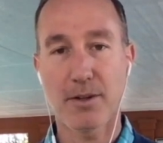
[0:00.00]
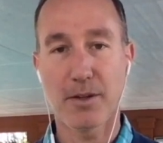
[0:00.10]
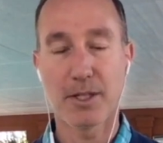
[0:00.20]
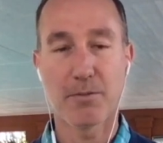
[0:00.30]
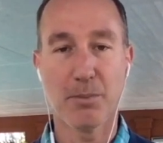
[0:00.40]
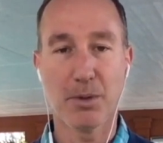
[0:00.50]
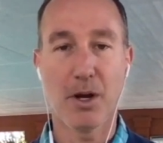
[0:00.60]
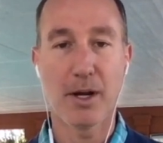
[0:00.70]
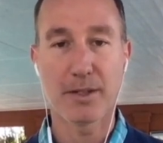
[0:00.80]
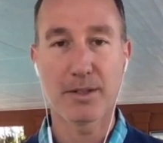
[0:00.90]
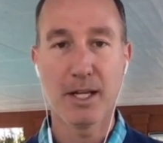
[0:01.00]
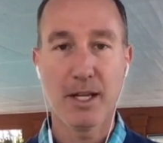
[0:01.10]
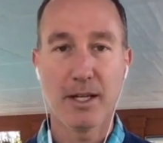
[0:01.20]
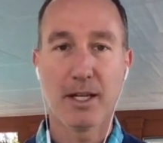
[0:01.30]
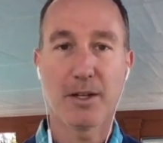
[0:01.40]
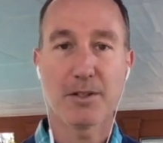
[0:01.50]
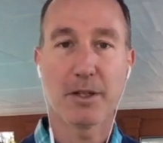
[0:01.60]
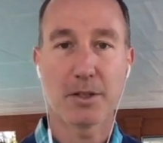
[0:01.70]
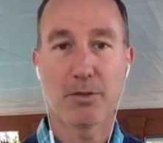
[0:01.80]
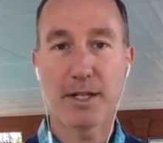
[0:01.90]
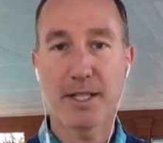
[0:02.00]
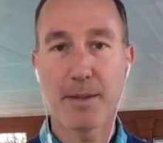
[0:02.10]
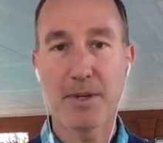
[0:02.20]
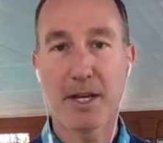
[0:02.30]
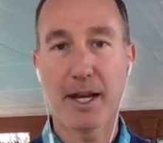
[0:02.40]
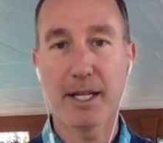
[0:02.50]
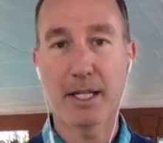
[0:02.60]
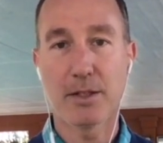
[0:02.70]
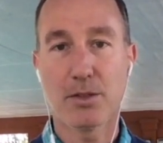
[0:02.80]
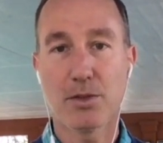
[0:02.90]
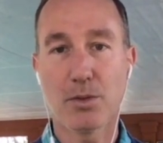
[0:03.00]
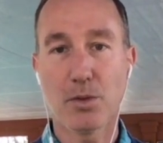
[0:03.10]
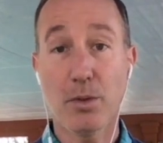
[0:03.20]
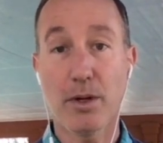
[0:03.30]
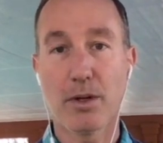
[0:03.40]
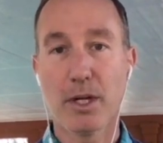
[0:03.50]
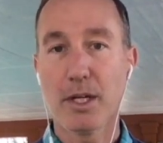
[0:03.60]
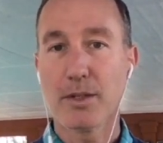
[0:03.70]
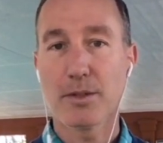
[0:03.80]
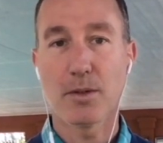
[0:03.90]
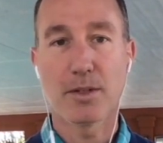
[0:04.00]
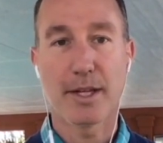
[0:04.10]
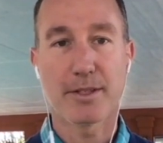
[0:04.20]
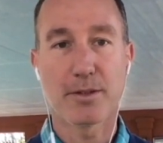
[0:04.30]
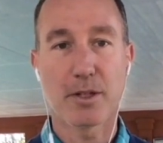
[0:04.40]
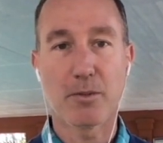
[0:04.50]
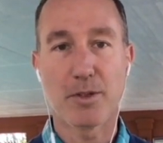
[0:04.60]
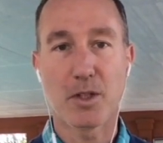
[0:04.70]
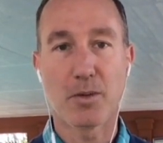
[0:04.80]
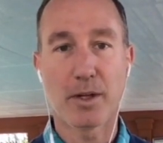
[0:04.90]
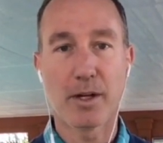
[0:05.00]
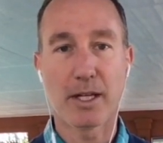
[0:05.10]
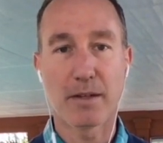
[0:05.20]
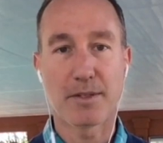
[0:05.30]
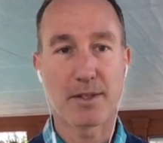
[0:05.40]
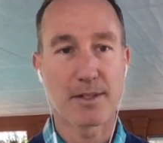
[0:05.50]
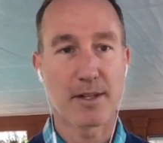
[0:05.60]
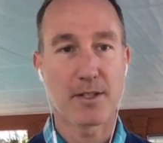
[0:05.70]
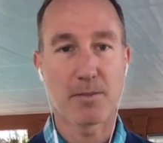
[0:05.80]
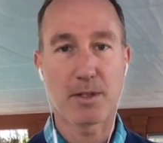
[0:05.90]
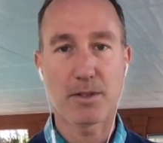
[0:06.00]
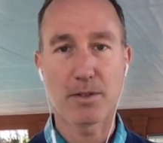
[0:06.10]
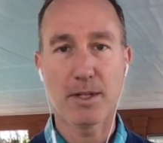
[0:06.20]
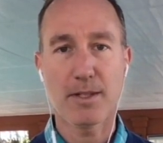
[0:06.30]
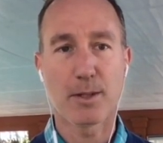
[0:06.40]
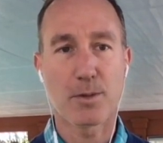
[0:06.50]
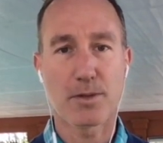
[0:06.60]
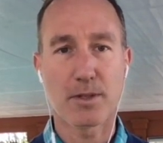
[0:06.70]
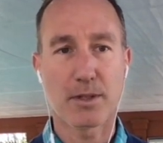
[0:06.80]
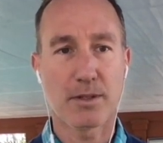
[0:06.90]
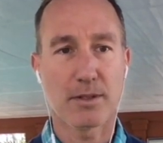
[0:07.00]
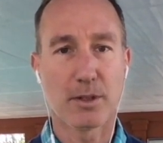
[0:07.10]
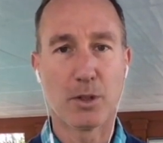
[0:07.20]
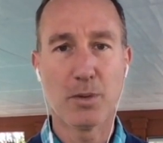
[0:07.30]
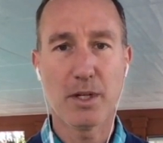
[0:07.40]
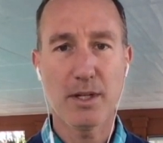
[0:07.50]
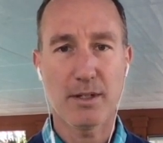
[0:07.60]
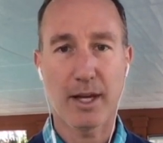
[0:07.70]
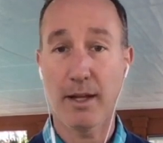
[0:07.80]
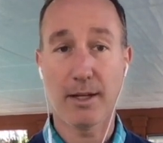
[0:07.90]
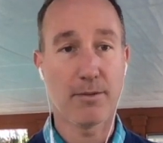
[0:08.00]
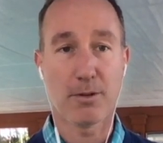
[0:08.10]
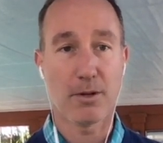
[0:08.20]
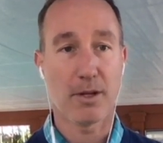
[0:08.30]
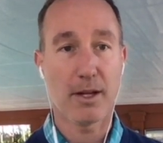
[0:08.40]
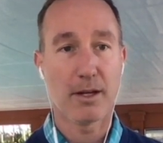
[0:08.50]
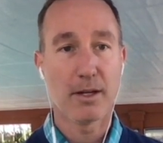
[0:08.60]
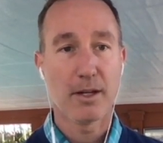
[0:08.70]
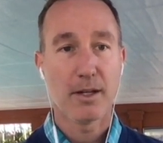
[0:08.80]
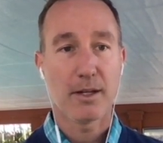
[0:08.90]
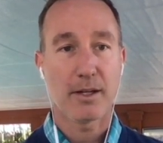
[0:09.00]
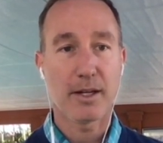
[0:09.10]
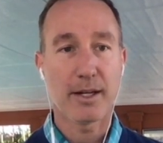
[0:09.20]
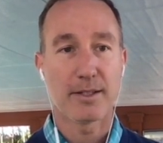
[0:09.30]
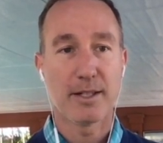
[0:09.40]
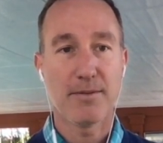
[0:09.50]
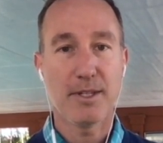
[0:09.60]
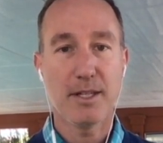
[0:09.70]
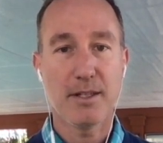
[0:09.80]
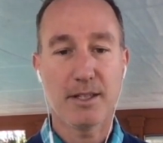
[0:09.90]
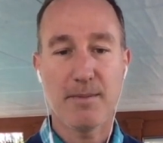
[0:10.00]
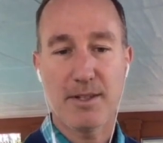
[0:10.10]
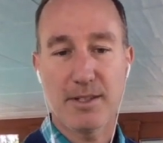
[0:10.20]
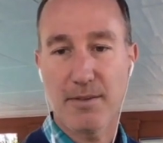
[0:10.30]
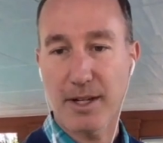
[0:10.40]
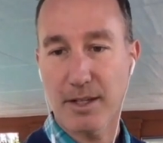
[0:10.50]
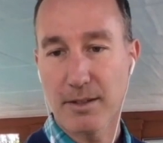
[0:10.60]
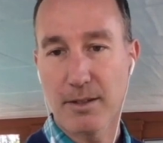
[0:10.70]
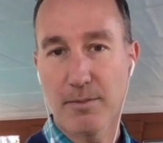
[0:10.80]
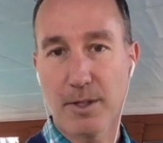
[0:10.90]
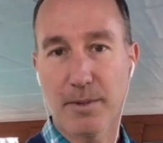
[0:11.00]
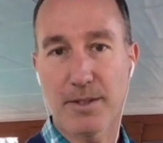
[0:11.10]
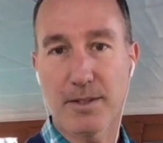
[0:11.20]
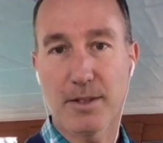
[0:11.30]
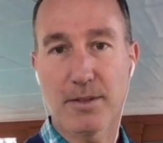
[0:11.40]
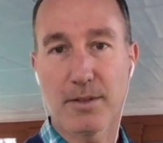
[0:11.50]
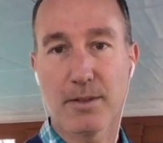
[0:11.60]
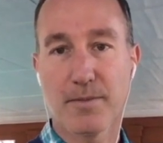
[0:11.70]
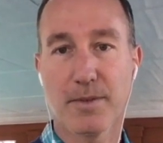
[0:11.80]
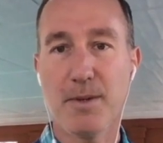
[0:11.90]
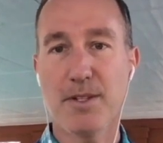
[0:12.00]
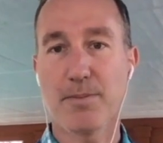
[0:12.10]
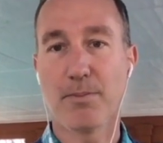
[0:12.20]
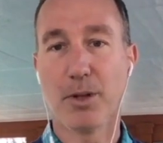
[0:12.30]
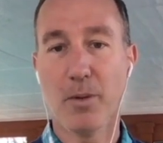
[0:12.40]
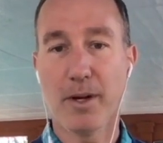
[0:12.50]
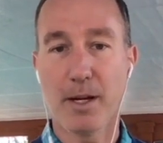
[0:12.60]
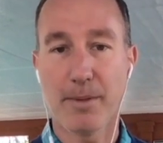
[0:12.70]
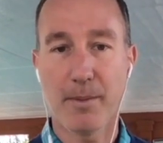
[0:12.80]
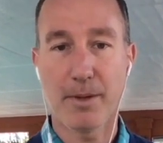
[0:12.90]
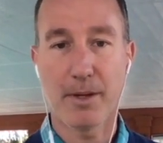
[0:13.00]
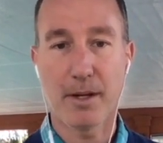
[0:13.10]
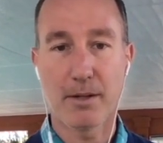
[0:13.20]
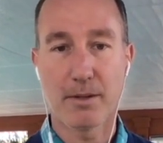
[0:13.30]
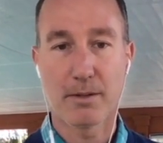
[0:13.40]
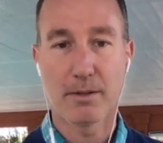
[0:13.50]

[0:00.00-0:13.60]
all the different blogs, and also has a direct API into Twitter. So it takes a look at what's going on and gives us a sentiment. So that's interesting. Luna, I never heard of that. Divi, let me see if I can minimize this. Let me just blow it up. How about that?